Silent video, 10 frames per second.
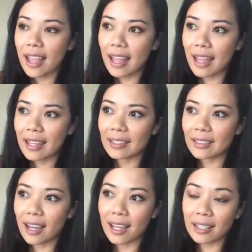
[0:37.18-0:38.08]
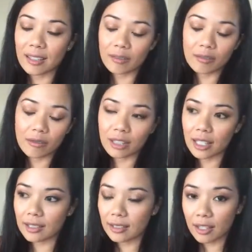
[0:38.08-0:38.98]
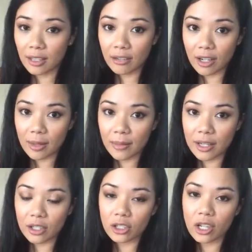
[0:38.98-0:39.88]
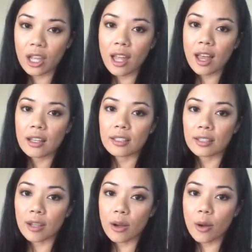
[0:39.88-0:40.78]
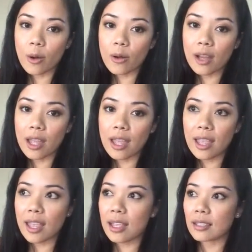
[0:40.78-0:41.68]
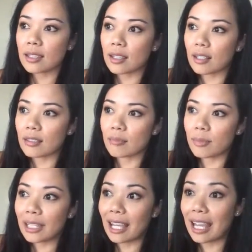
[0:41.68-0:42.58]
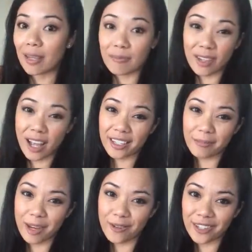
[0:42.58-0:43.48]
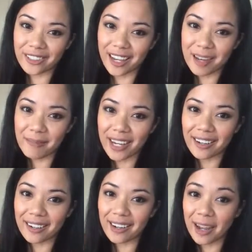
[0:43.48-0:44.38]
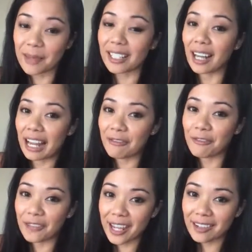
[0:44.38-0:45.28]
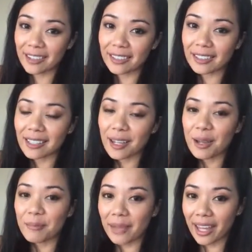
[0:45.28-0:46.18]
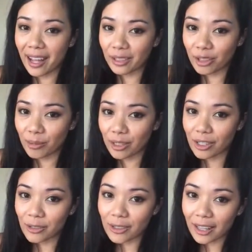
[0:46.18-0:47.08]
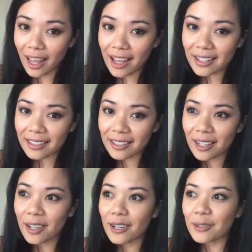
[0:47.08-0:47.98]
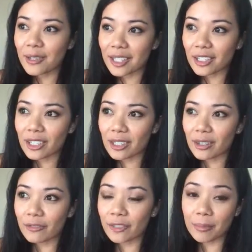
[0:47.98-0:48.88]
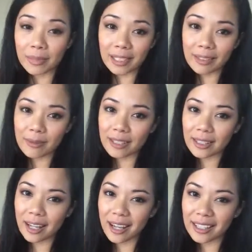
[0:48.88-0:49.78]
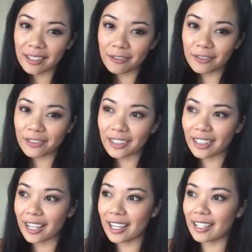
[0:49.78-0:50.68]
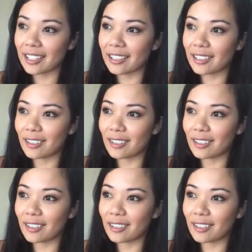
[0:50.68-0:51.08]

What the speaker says: and I didn't really study very much. So it became kind of my worst nightmare. I failed my Algebra 2 class, which for me was kind of like